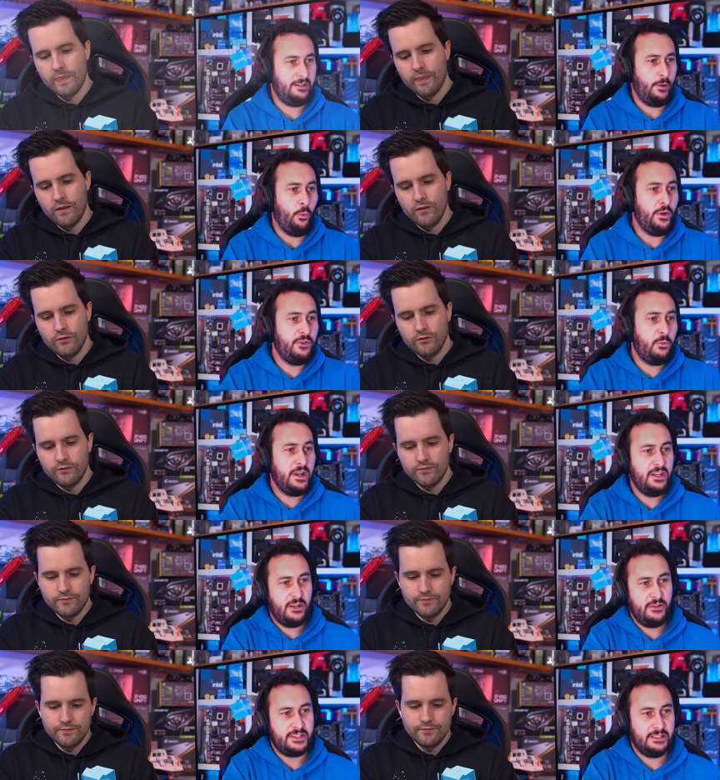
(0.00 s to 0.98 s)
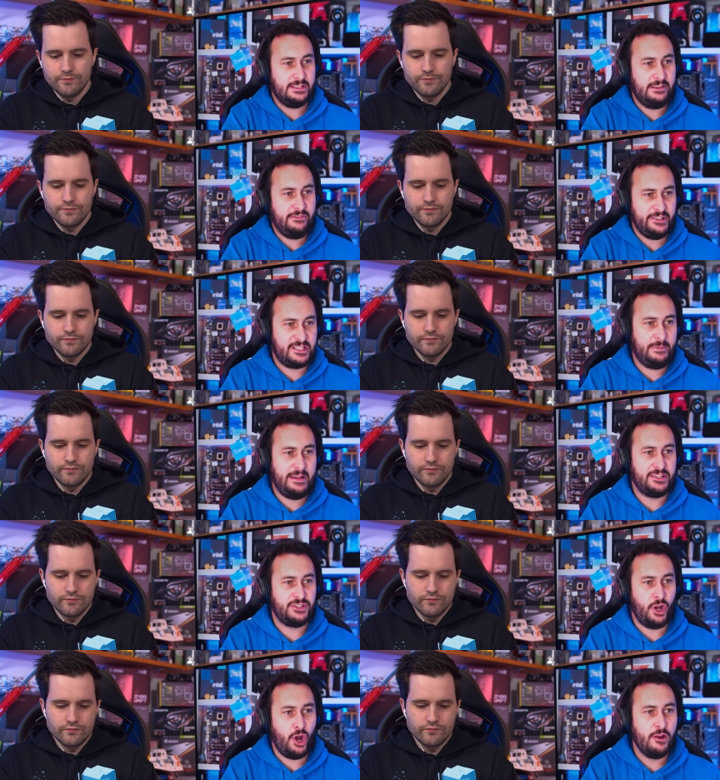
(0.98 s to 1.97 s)
Speaker 1: Right, uh, with Windows 11
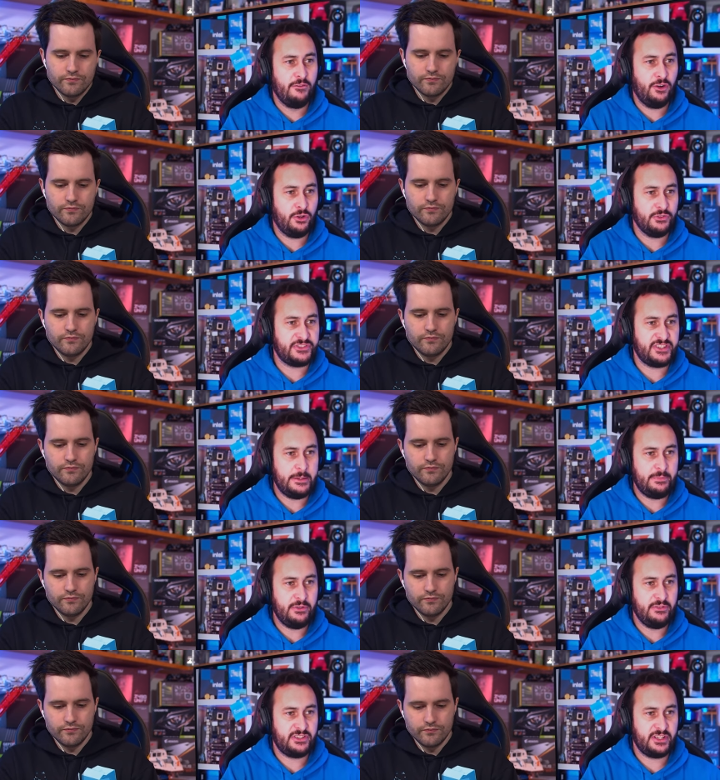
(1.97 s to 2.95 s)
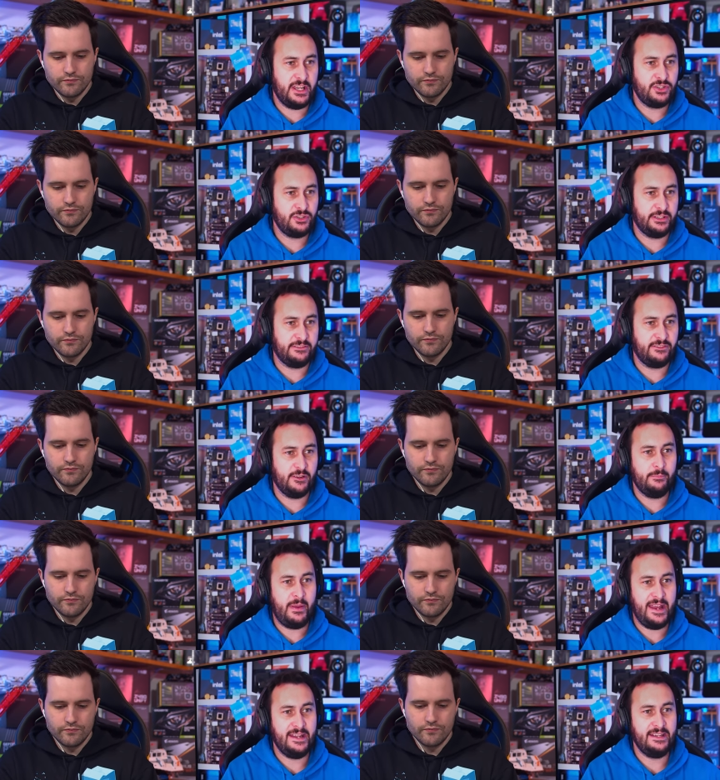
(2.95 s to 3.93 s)
expected to overhaul CPU scheduling for
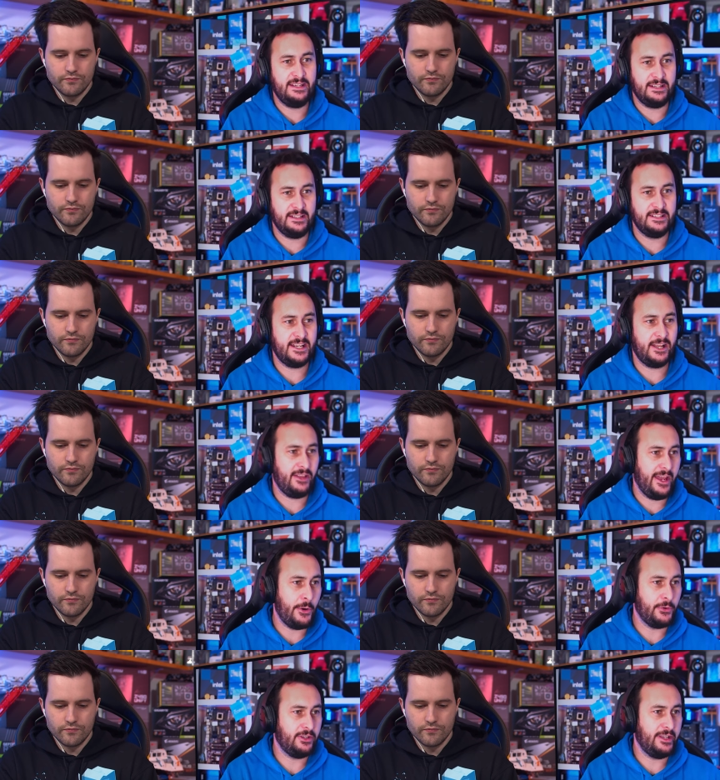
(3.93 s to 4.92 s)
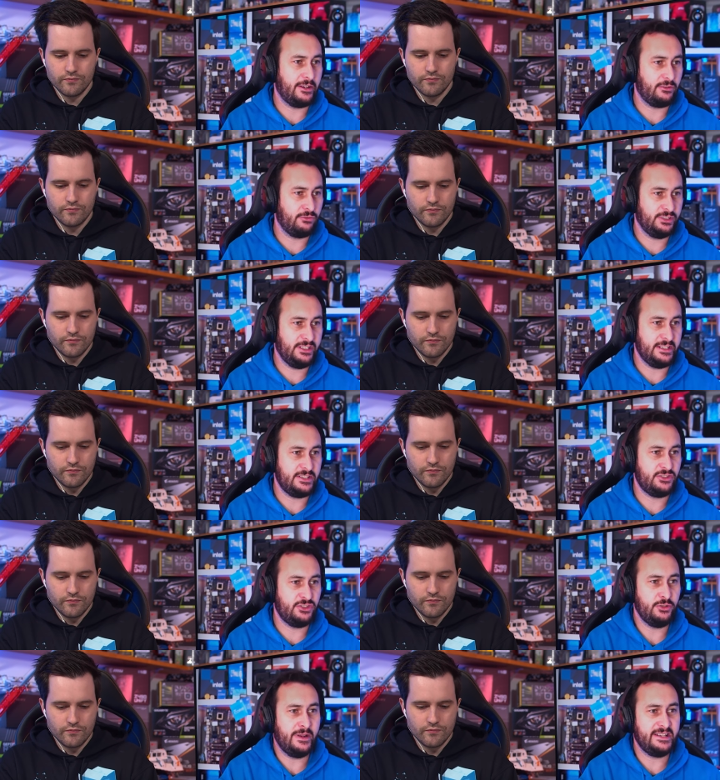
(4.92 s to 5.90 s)
impending Intel Alder Lake
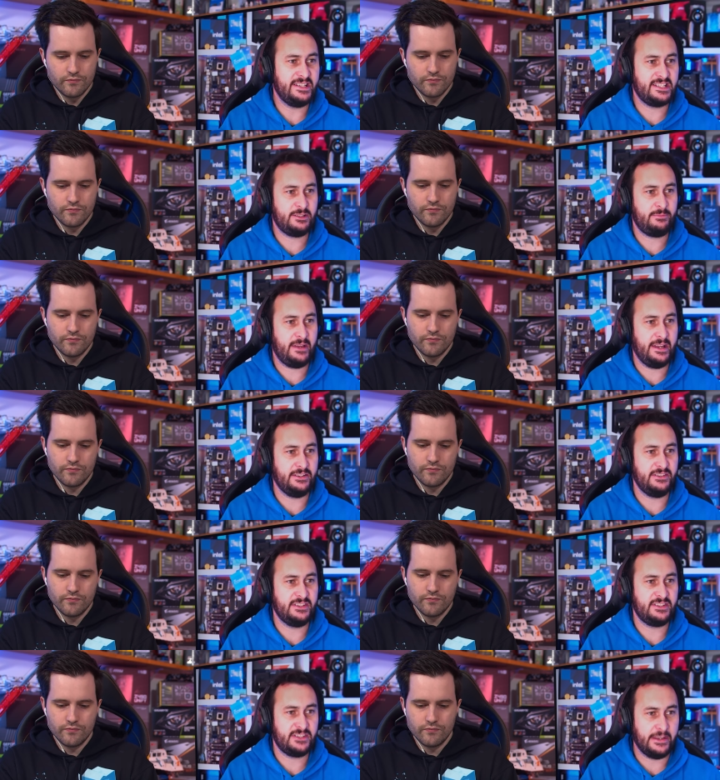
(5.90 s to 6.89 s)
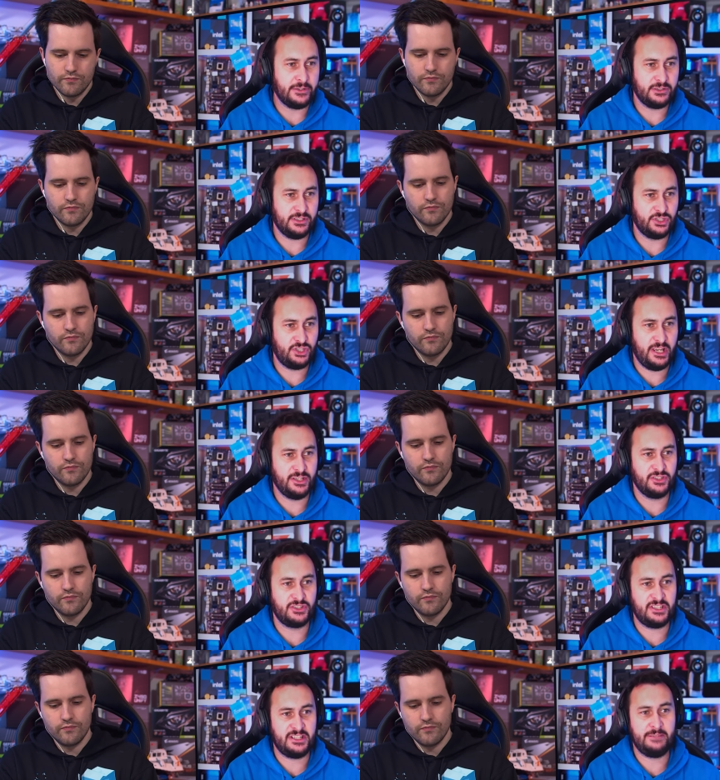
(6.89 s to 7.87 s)
release, do you anticipate these scheduling
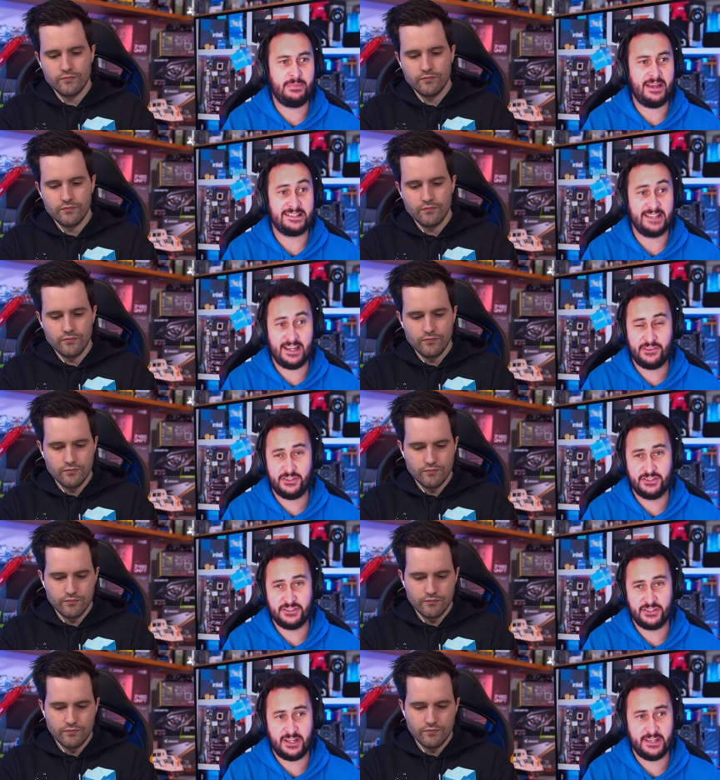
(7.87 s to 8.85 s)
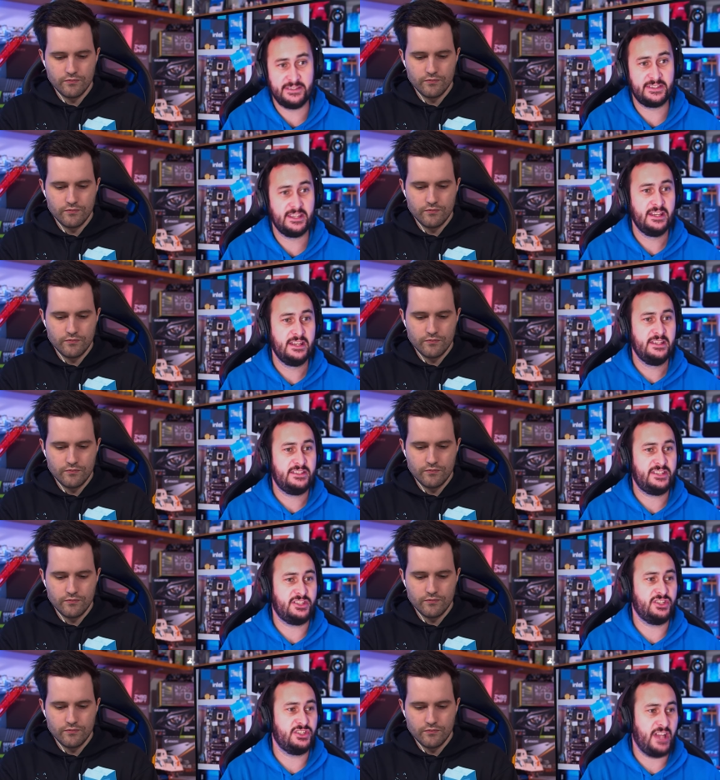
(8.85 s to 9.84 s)
changes to impact other designs
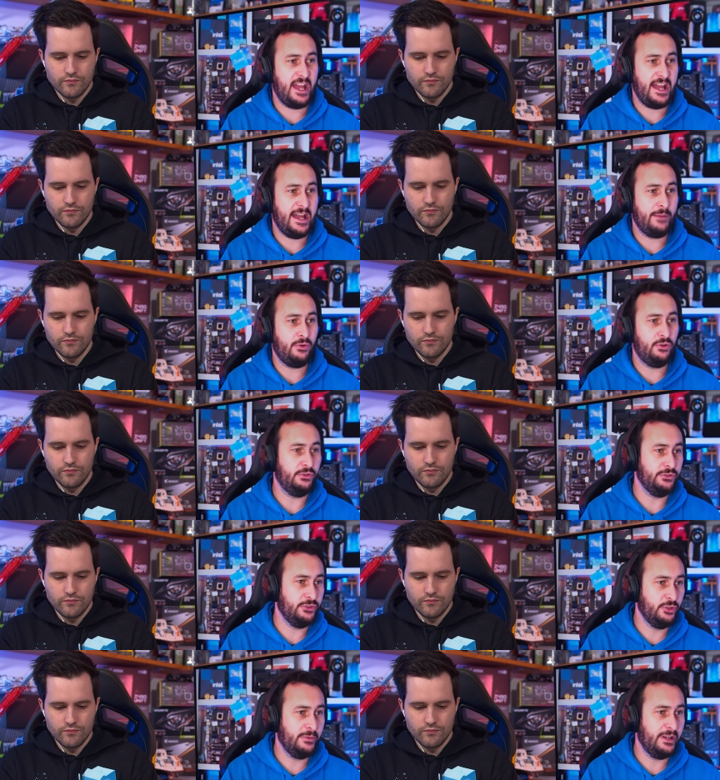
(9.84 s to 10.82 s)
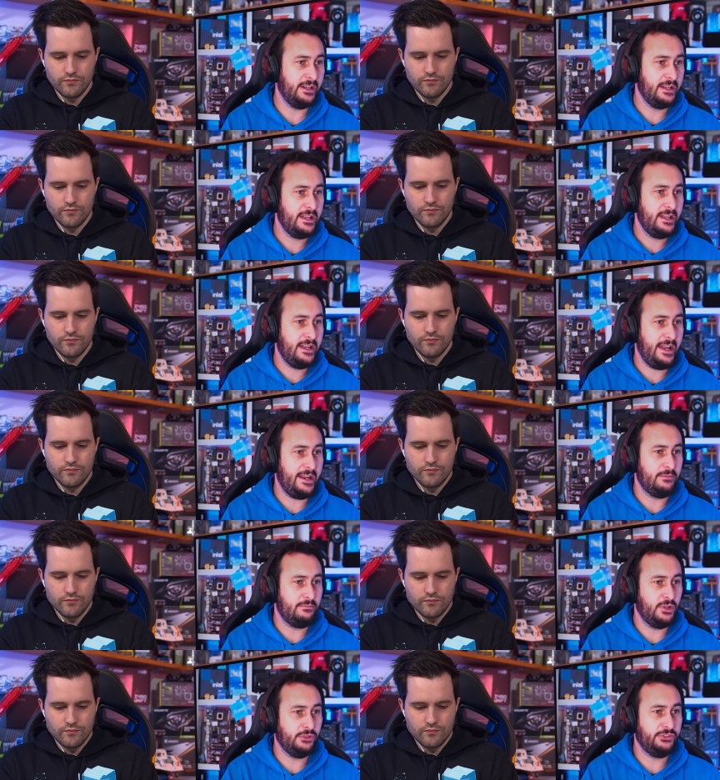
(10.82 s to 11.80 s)
such as ARM or NUMA and
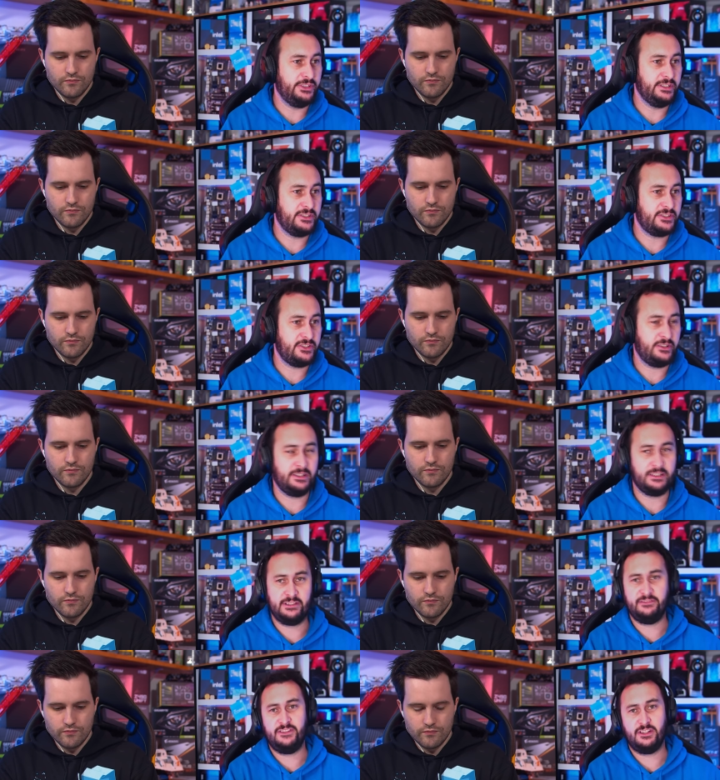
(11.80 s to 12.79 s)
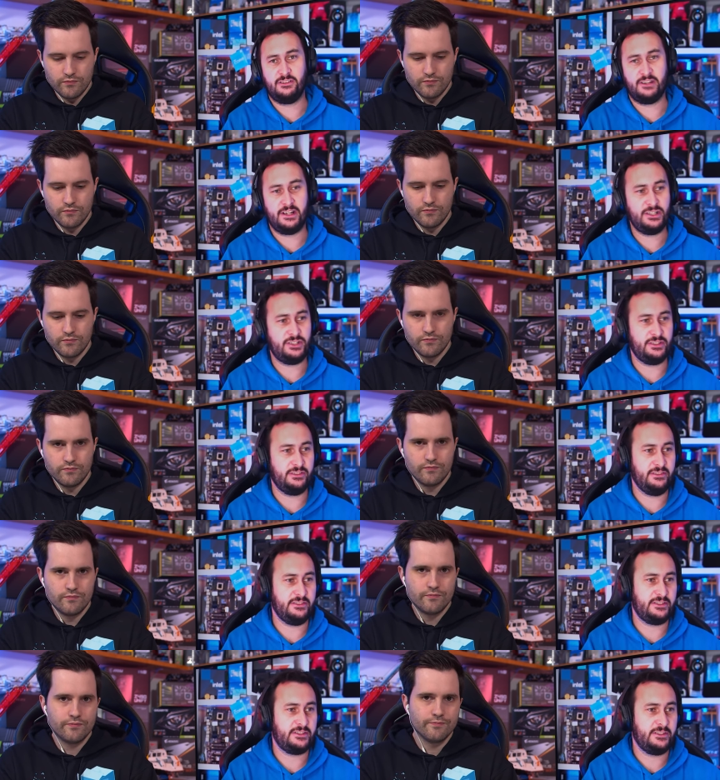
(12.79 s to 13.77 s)
multi socket
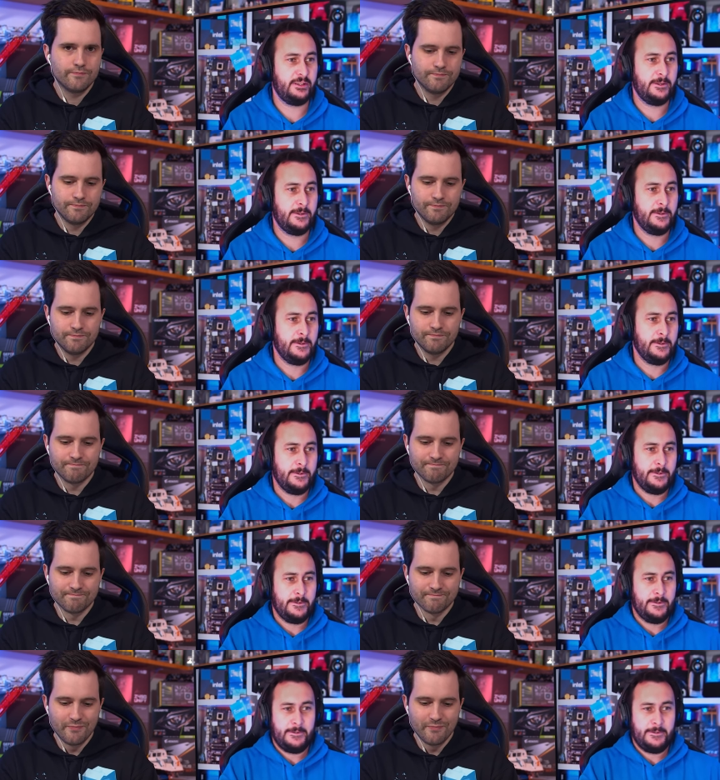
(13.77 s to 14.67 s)
configurations? Hmm.